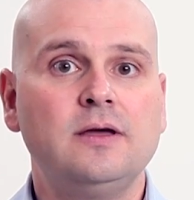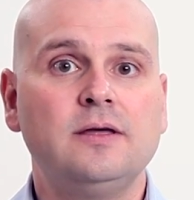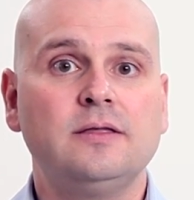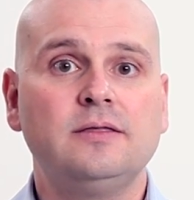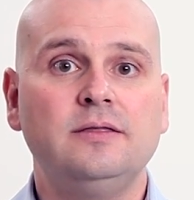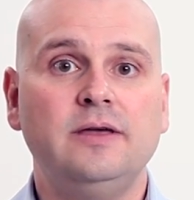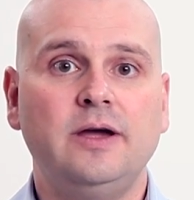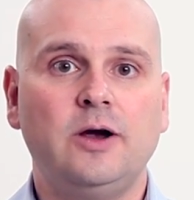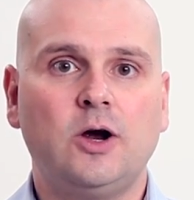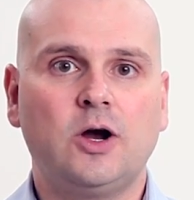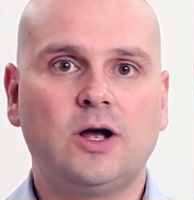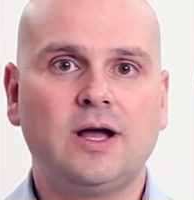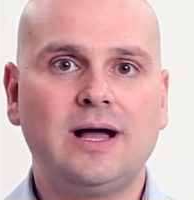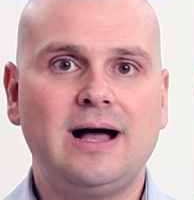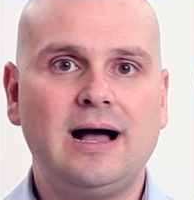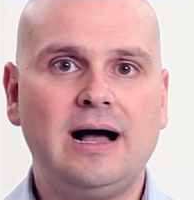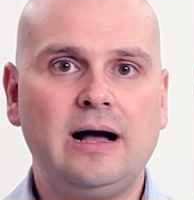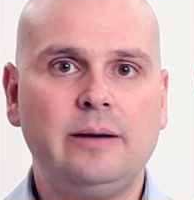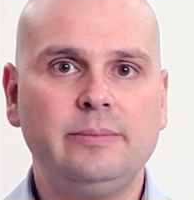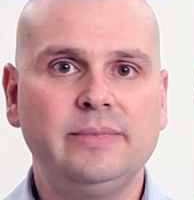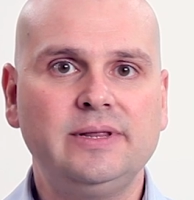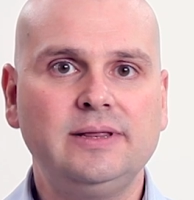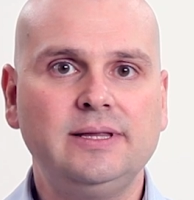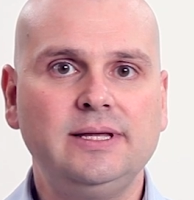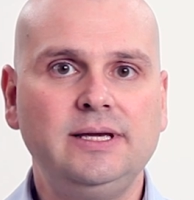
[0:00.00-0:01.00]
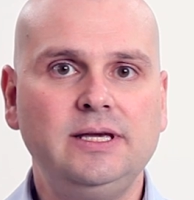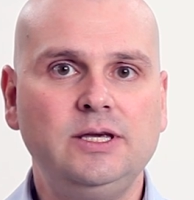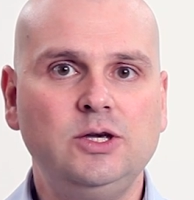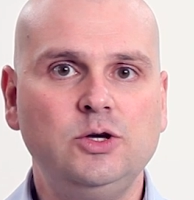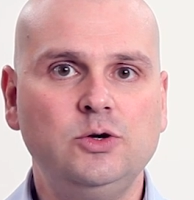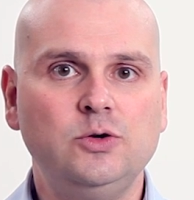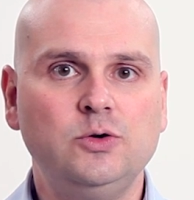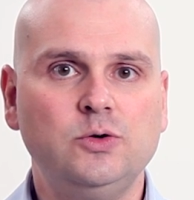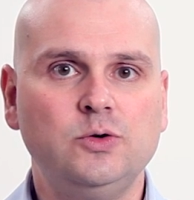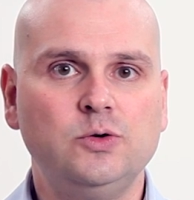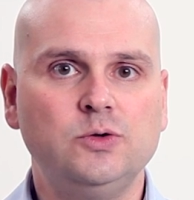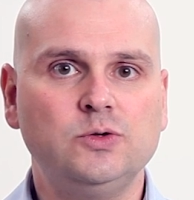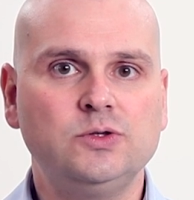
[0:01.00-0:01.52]
They are commonly
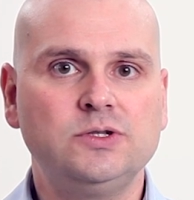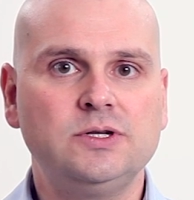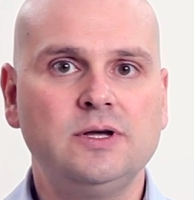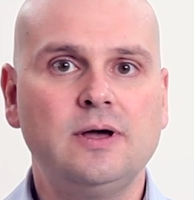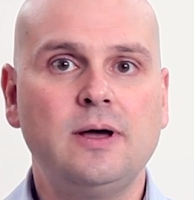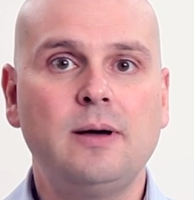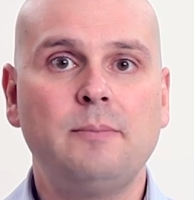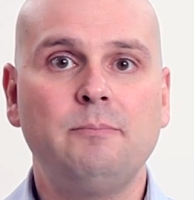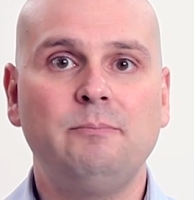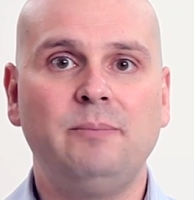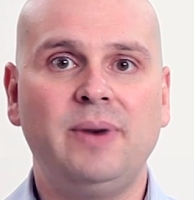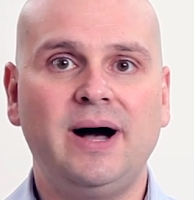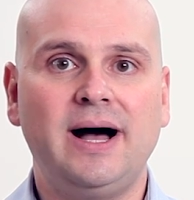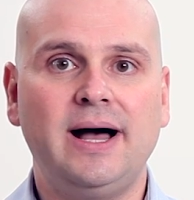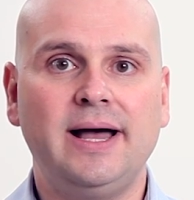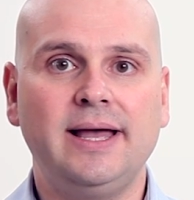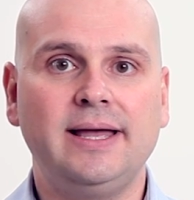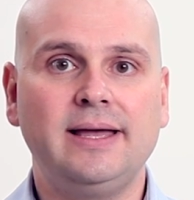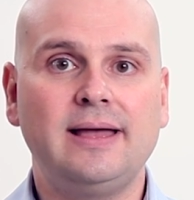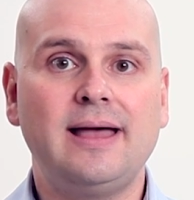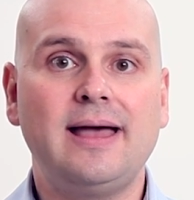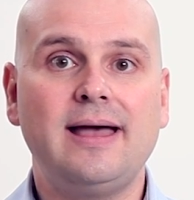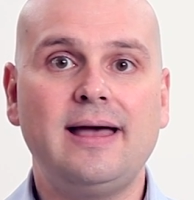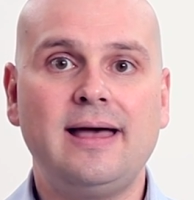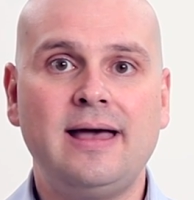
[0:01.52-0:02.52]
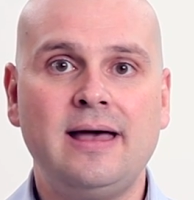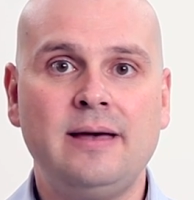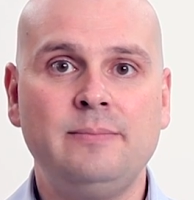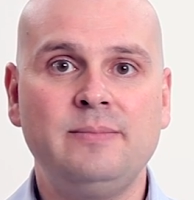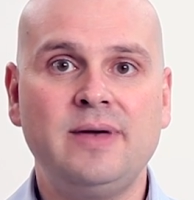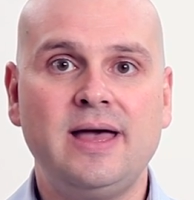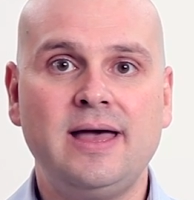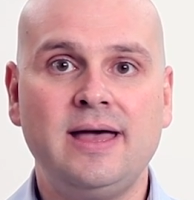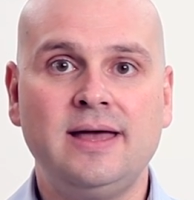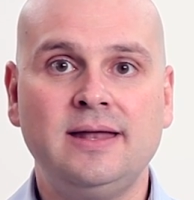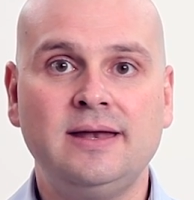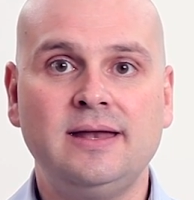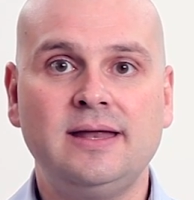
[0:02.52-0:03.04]
used by
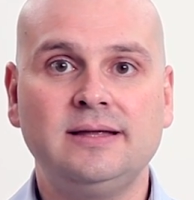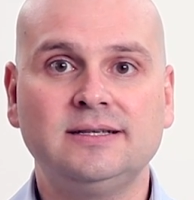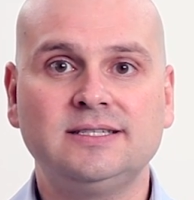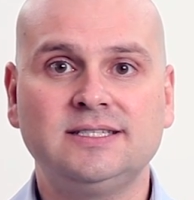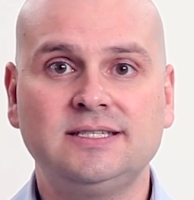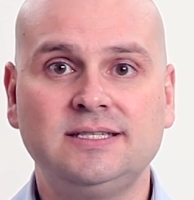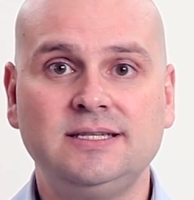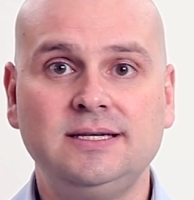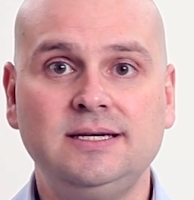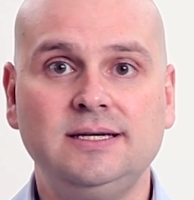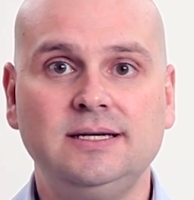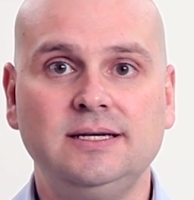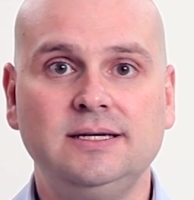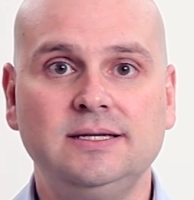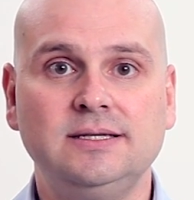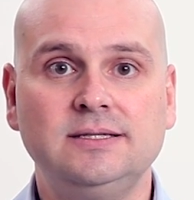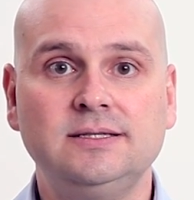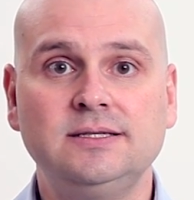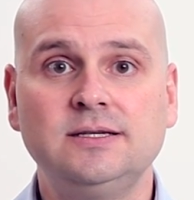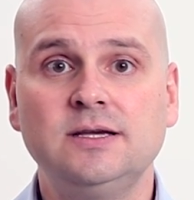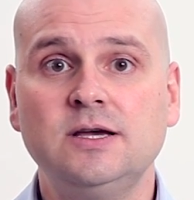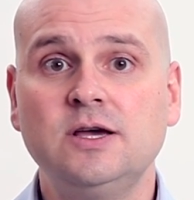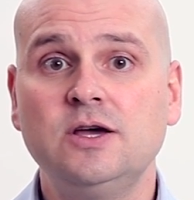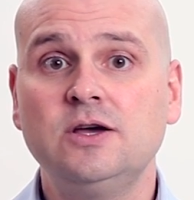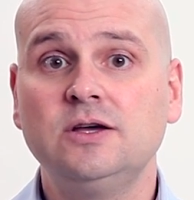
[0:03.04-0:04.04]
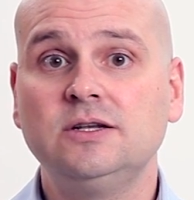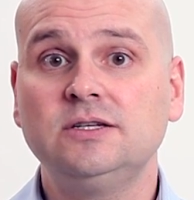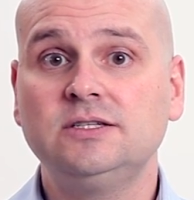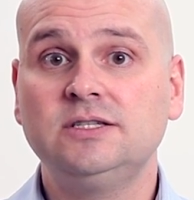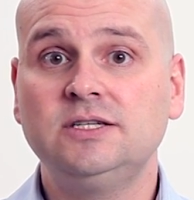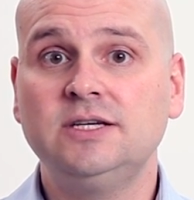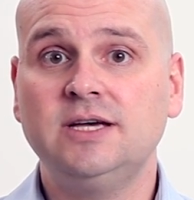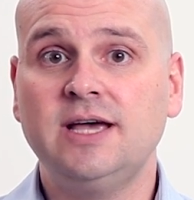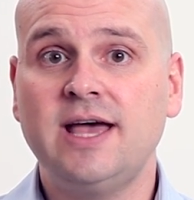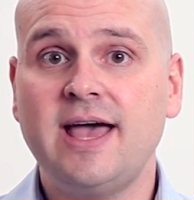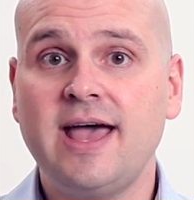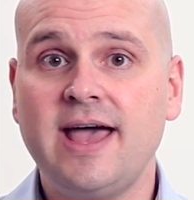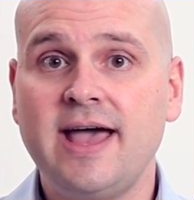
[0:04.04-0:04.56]
MNCs
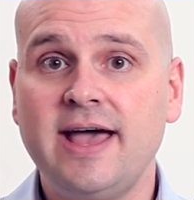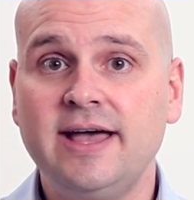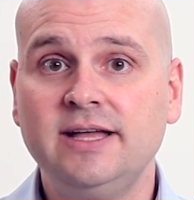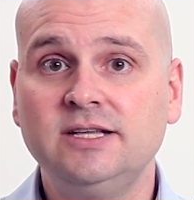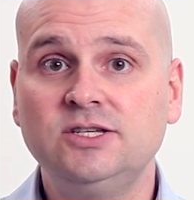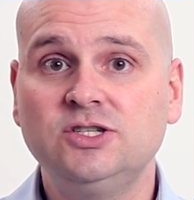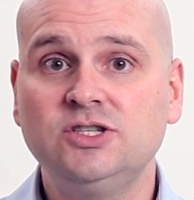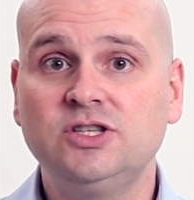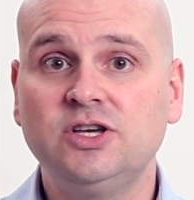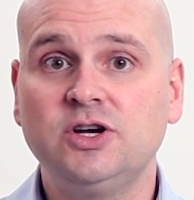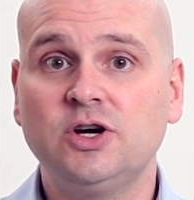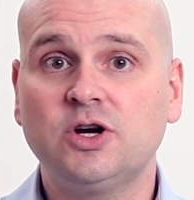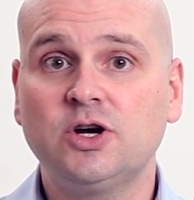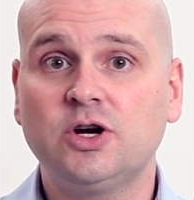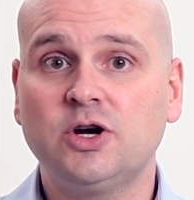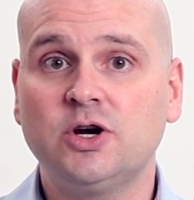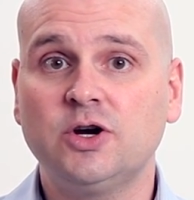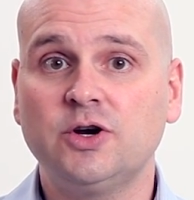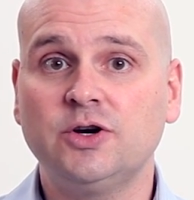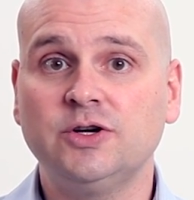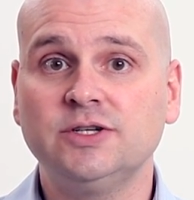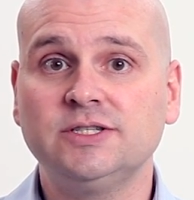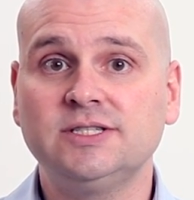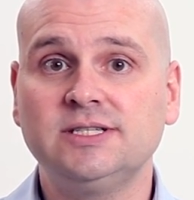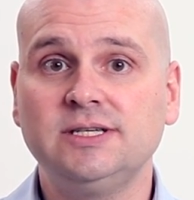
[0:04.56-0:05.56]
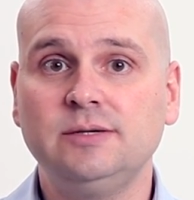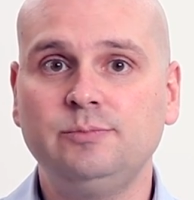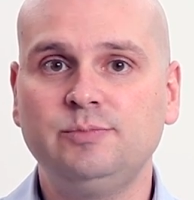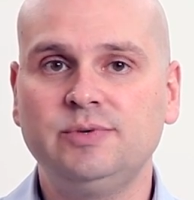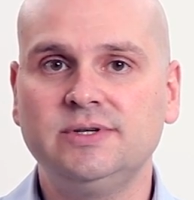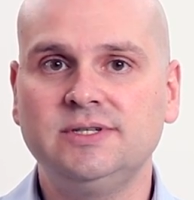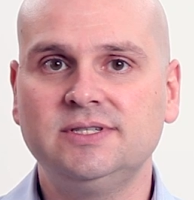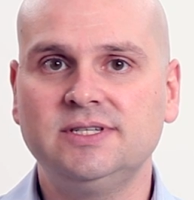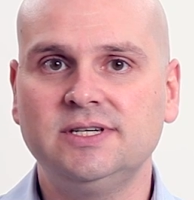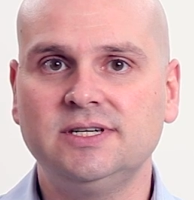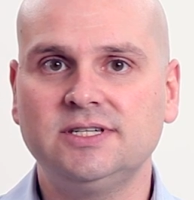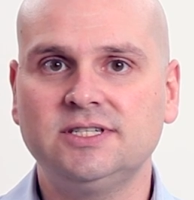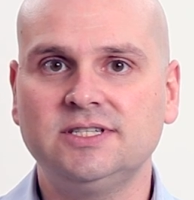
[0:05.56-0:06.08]
to hedge their currency
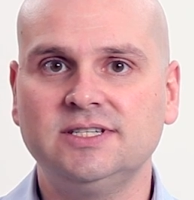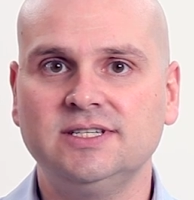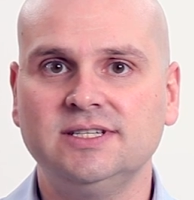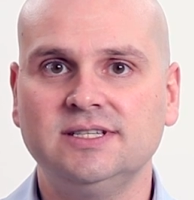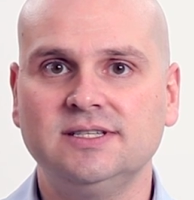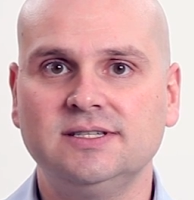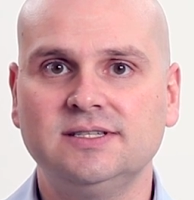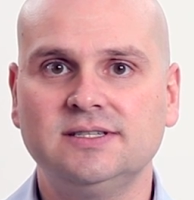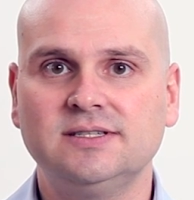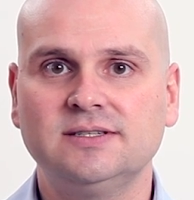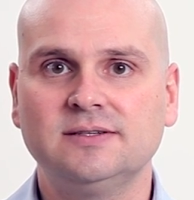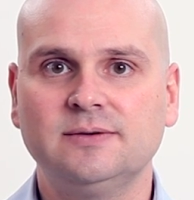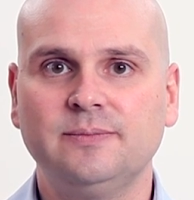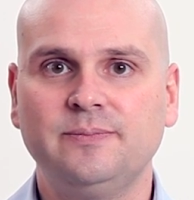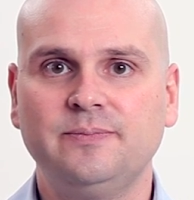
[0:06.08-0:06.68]
positions.